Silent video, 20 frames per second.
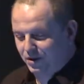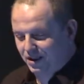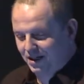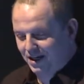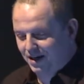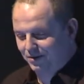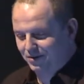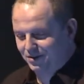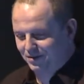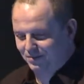with it
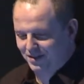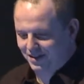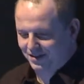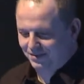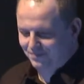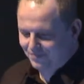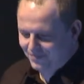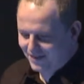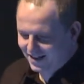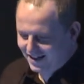now or something.
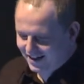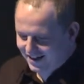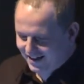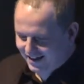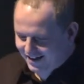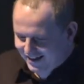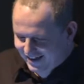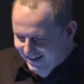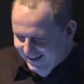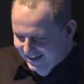
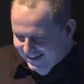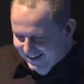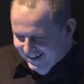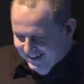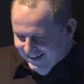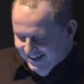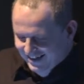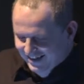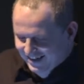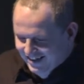
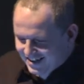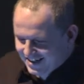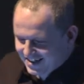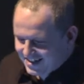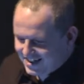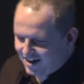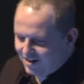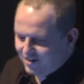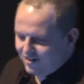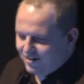
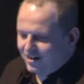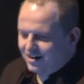So,